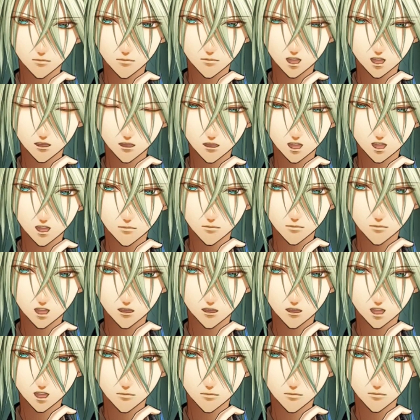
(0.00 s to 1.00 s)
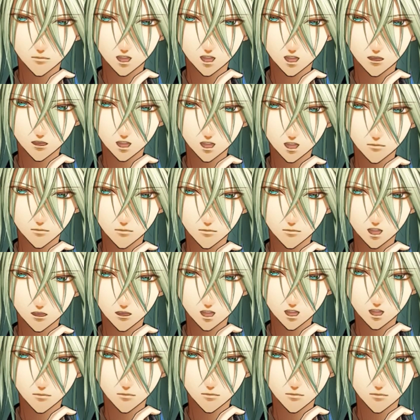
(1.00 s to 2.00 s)
I felt like if I let anyone else
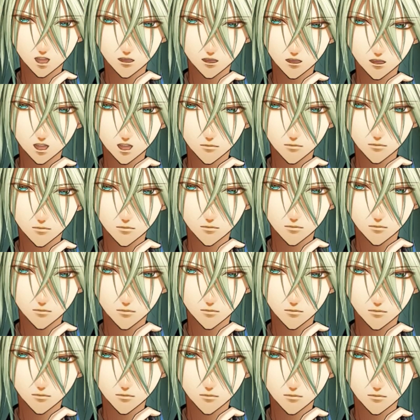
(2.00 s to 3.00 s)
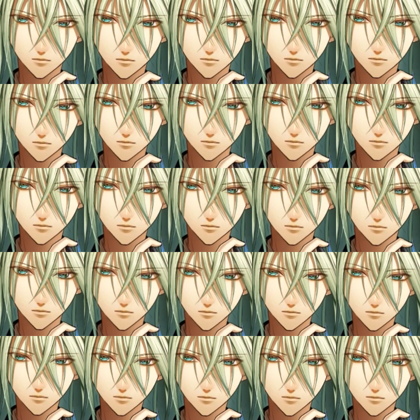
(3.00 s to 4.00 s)
take you home, it'd create a new spark.